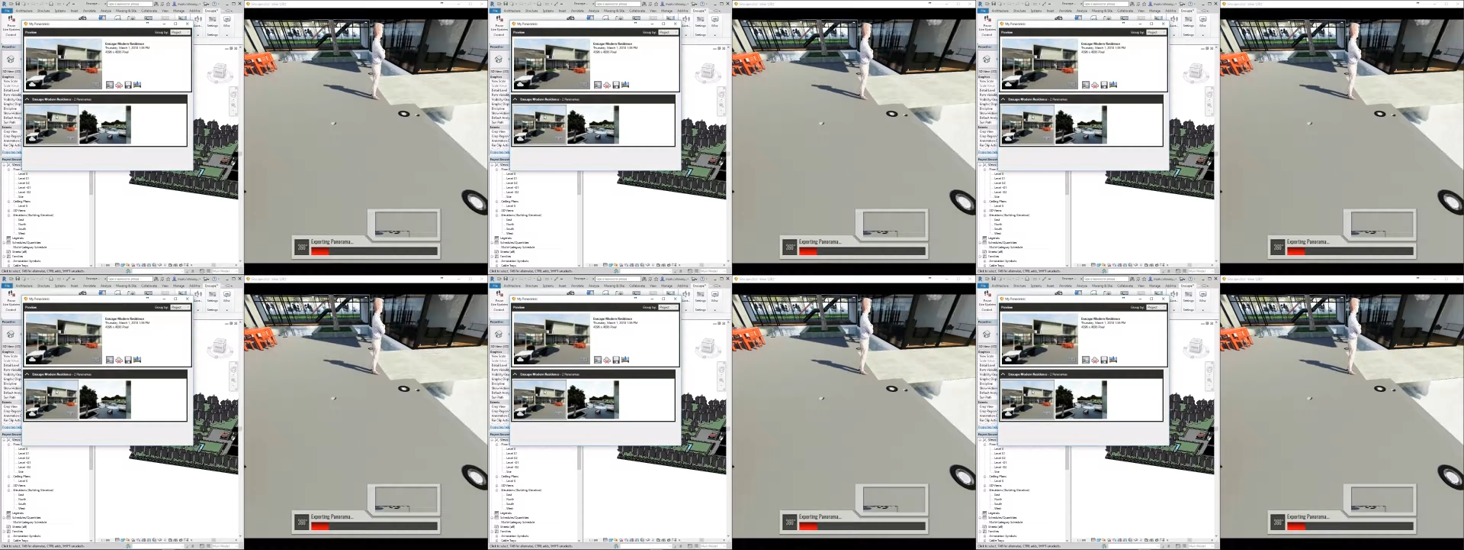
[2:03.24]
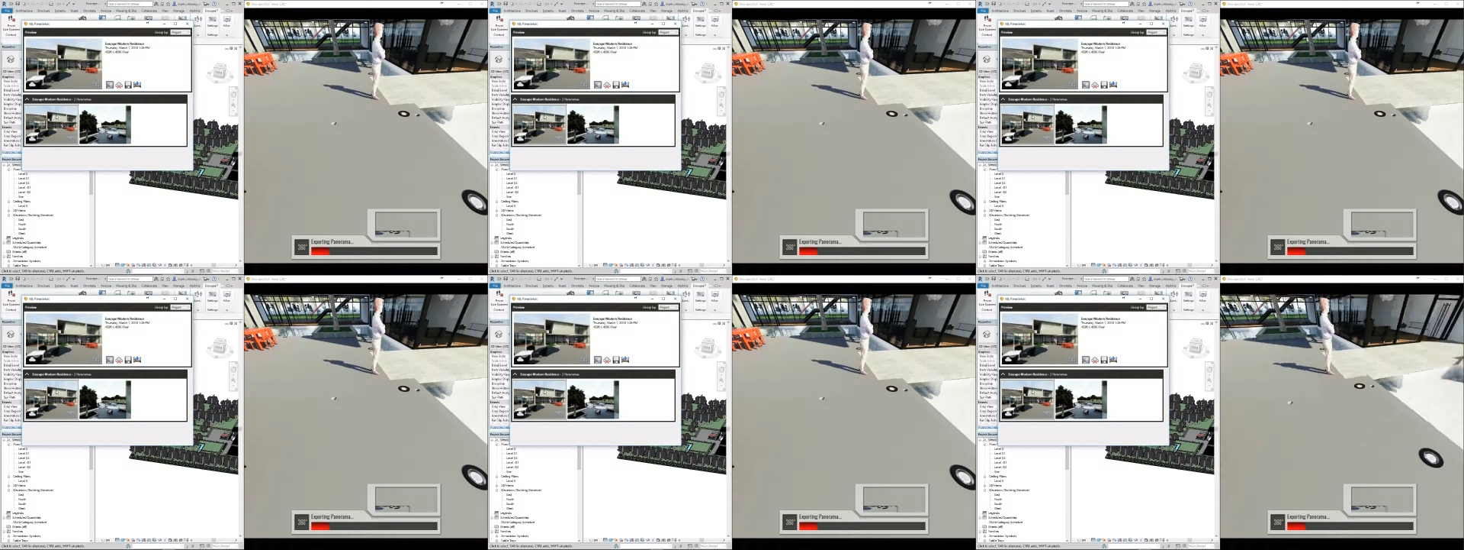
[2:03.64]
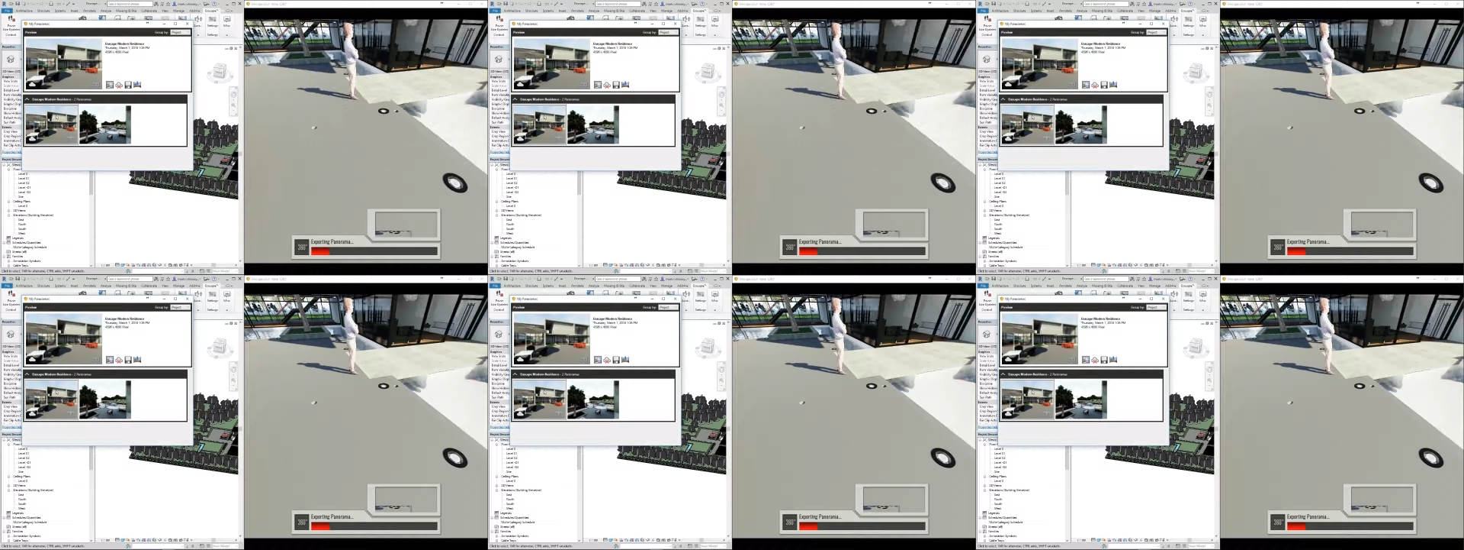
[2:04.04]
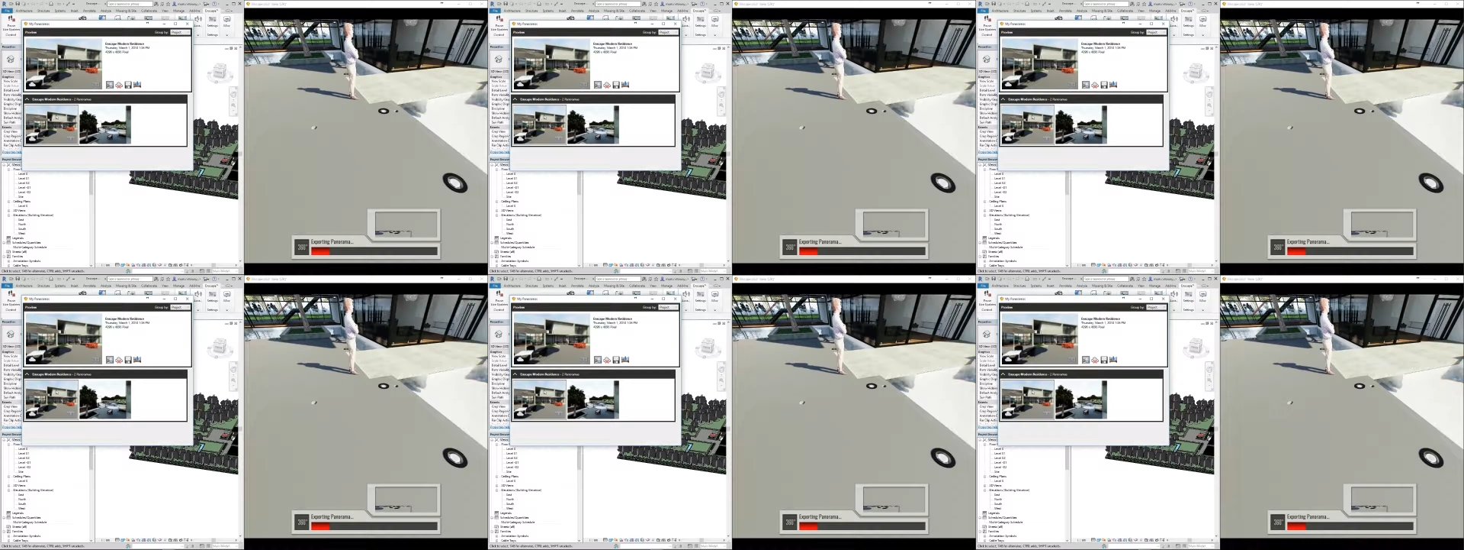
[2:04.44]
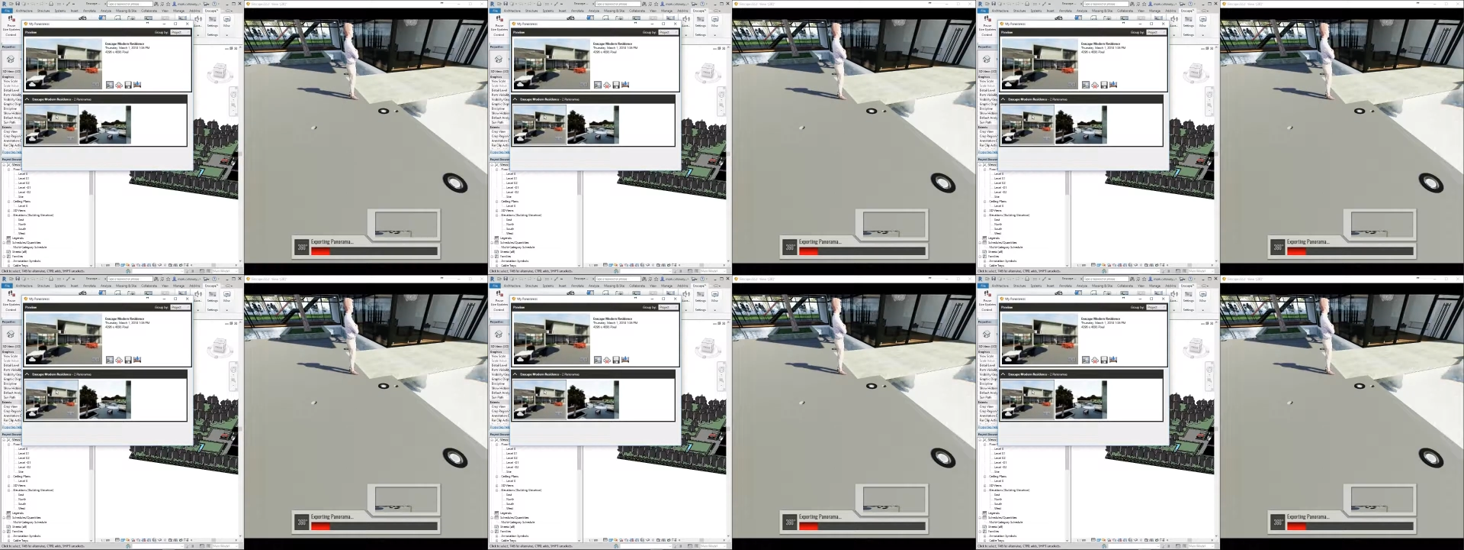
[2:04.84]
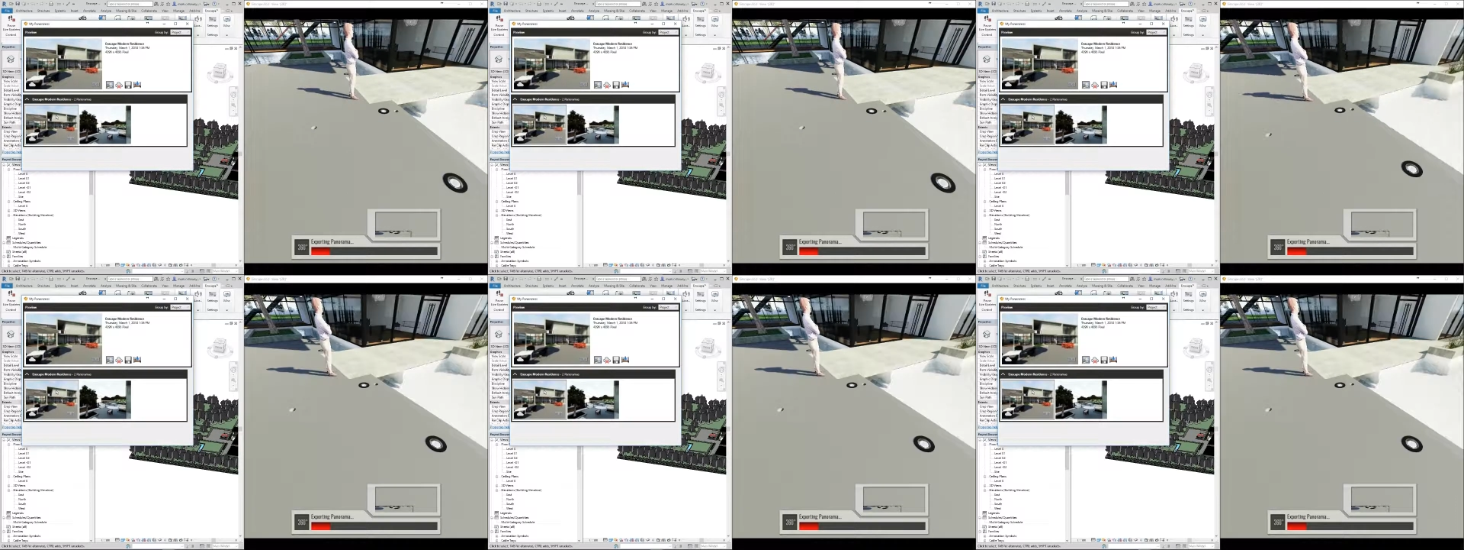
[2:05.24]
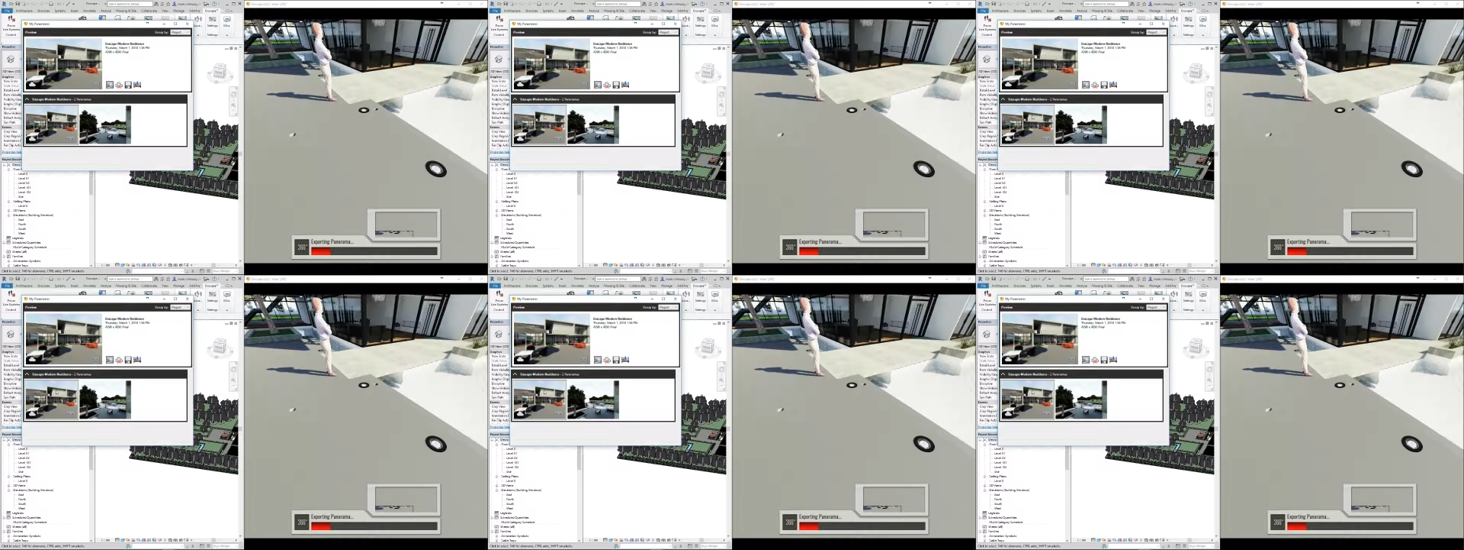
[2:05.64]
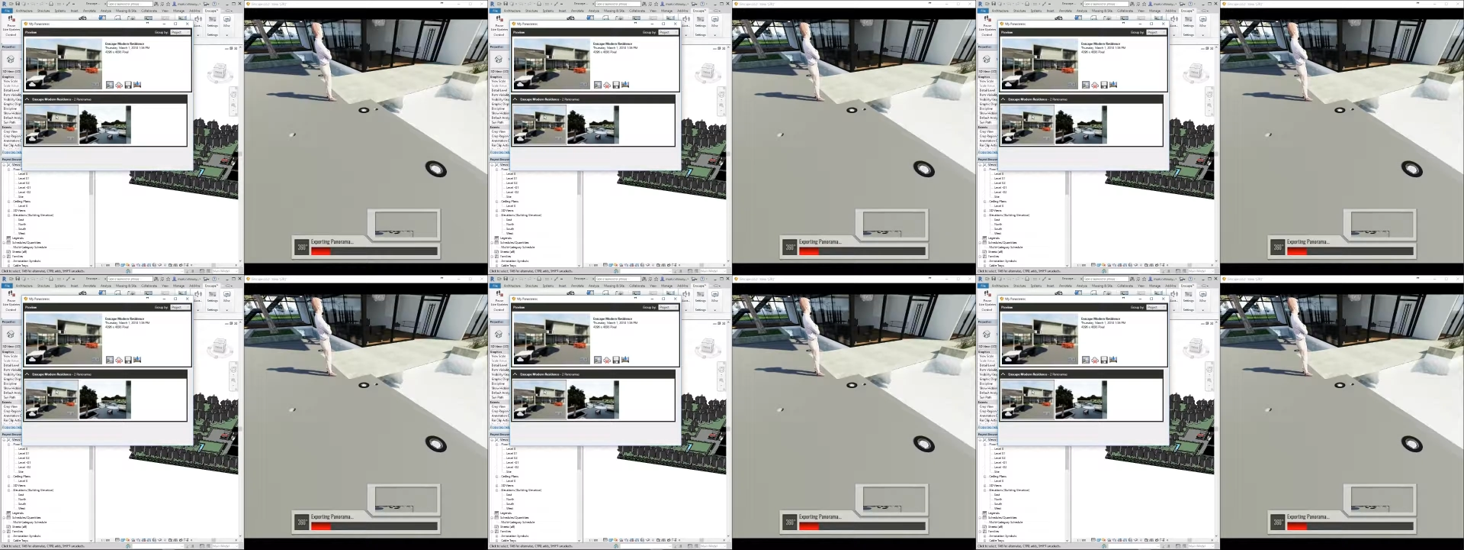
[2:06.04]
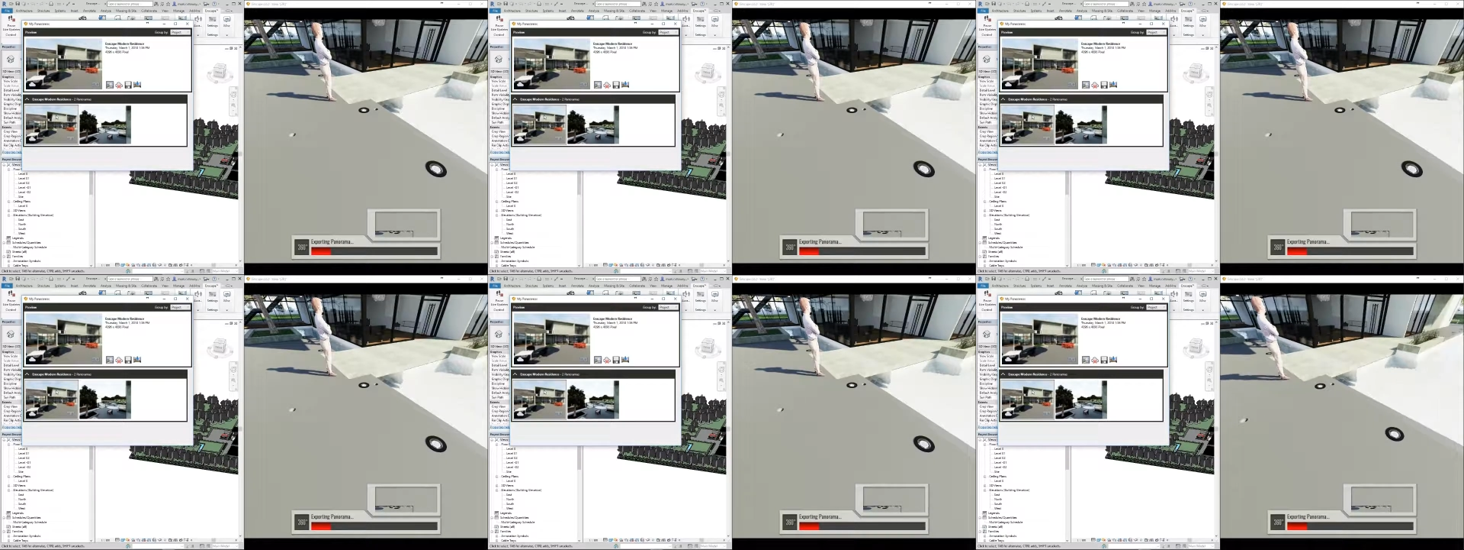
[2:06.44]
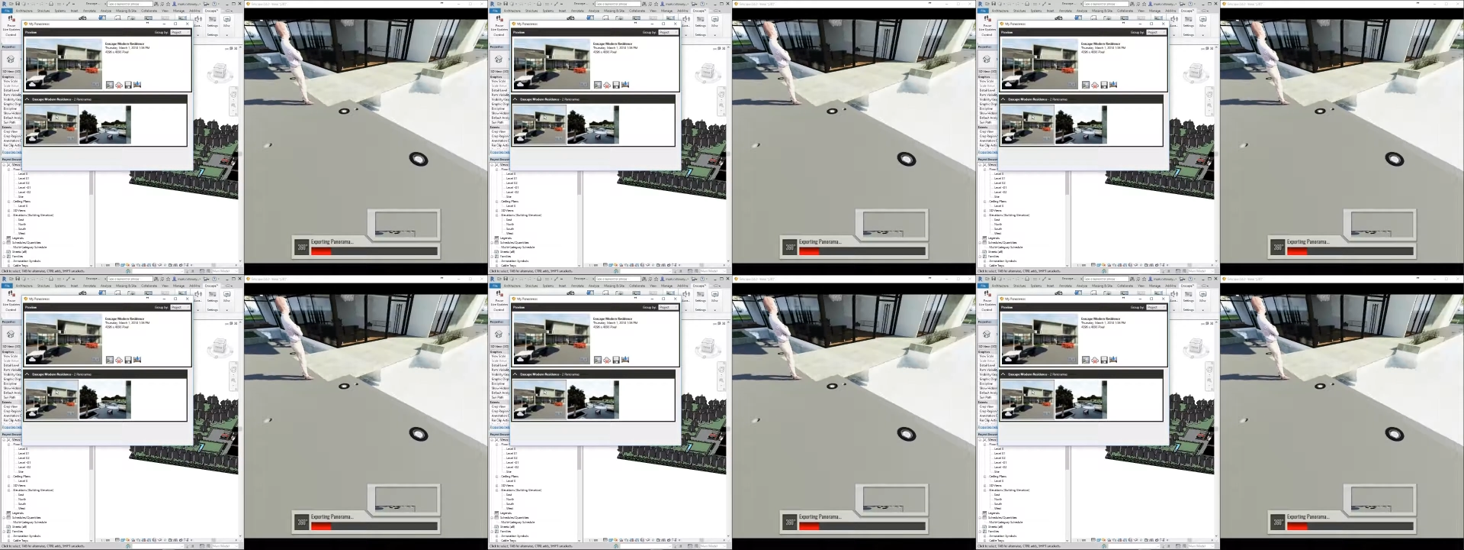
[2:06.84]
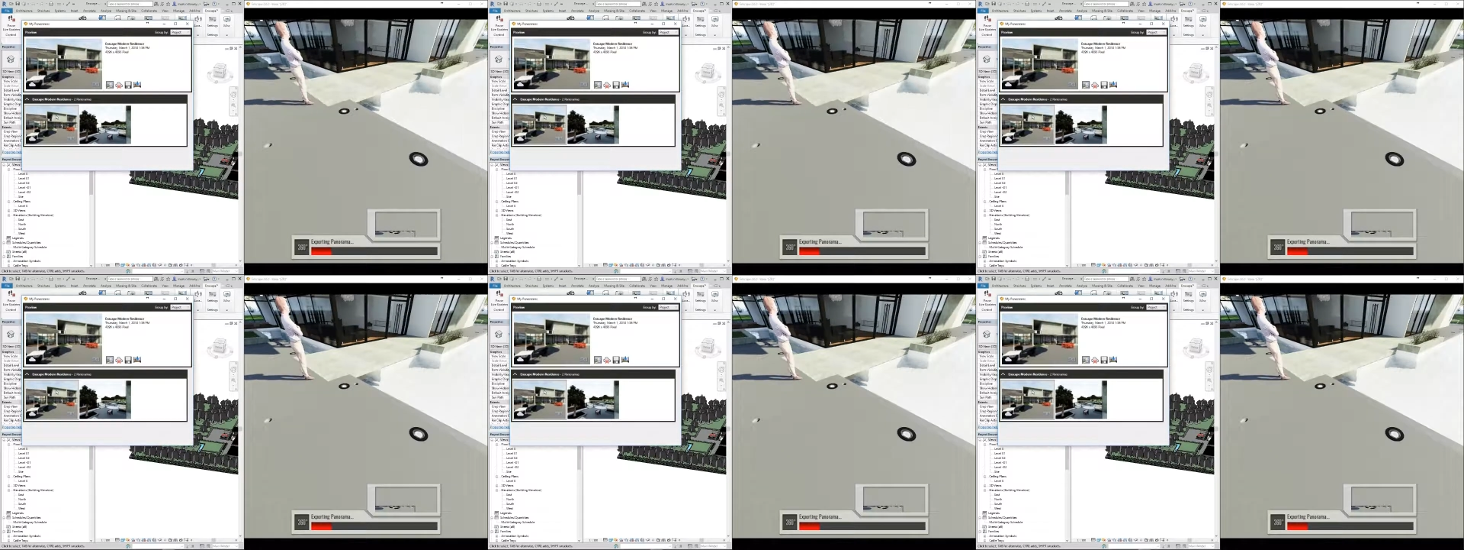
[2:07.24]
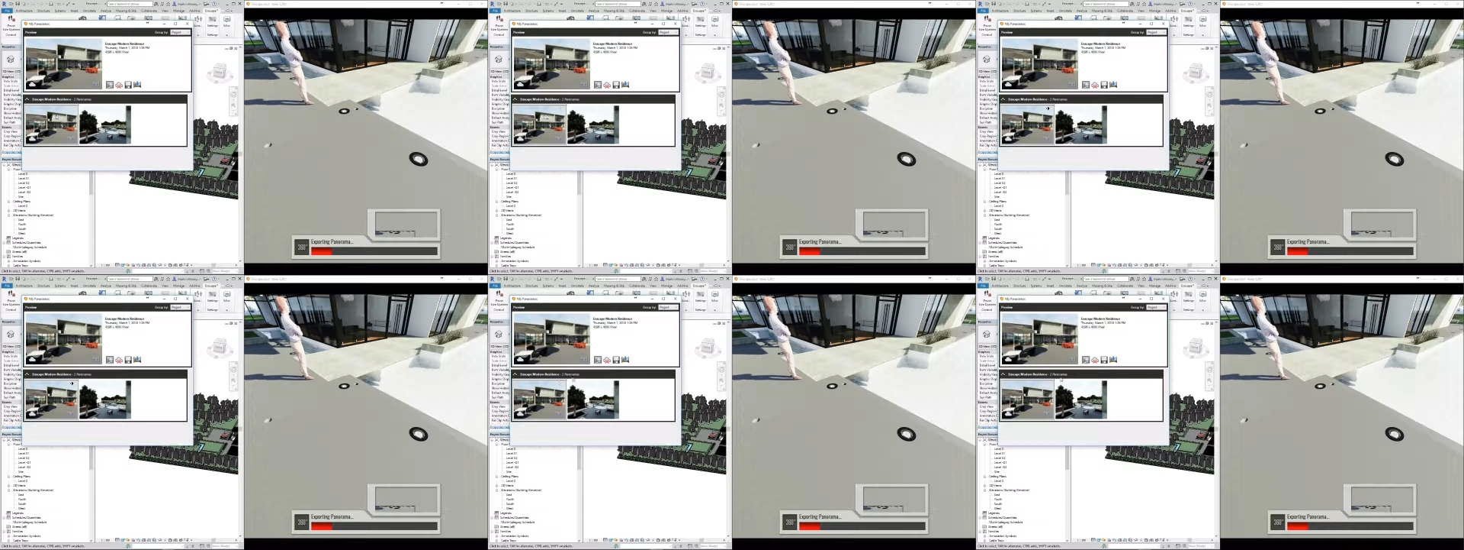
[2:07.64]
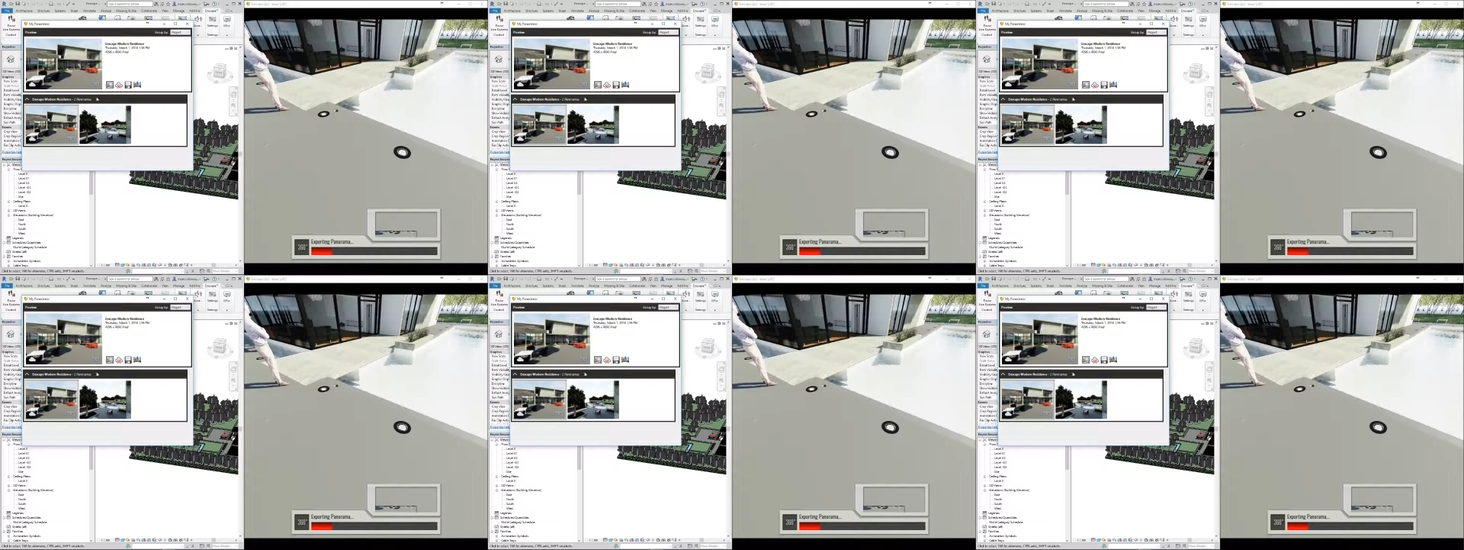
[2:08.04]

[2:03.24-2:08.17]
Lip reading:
Nobody's mouth can be seen.